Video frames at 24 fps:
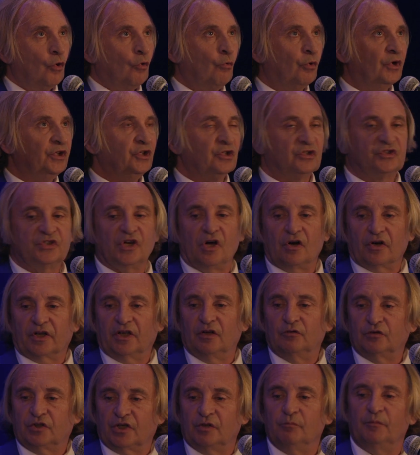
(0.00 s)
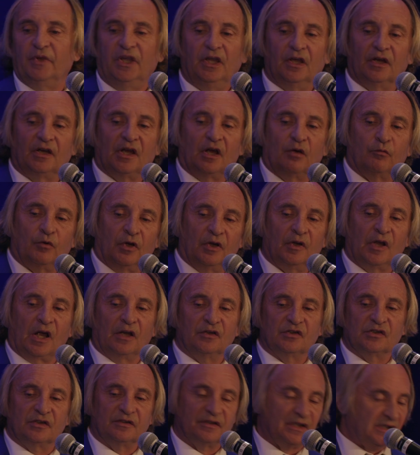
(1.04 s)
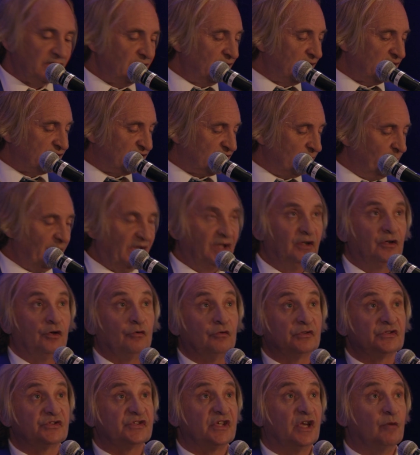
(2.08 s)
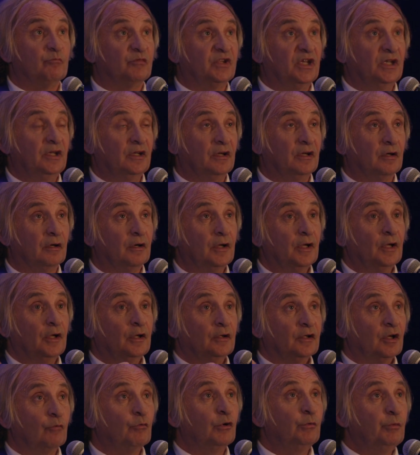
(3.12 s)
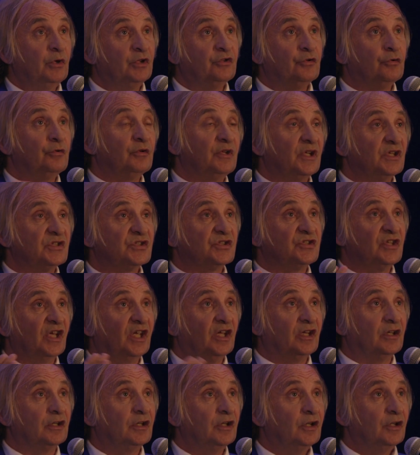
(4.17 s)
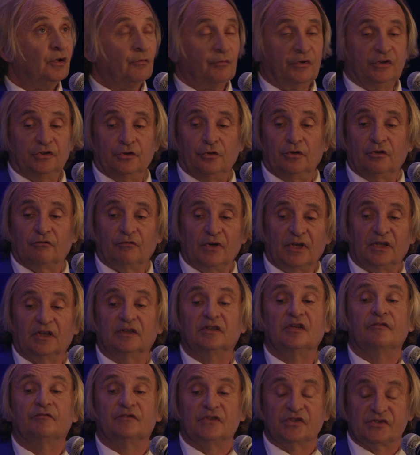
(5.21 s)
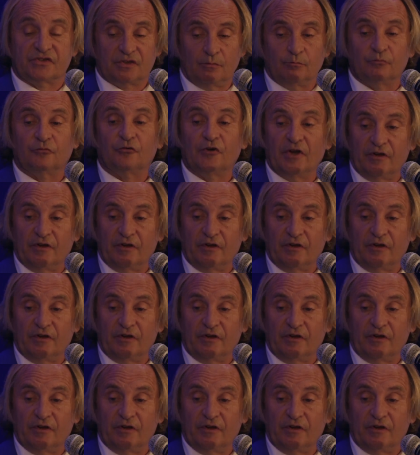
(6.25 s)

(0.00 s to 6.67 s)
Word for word: what your target can be. And, that, and th that's the main concept here, that when we do this thing, we do it relative to some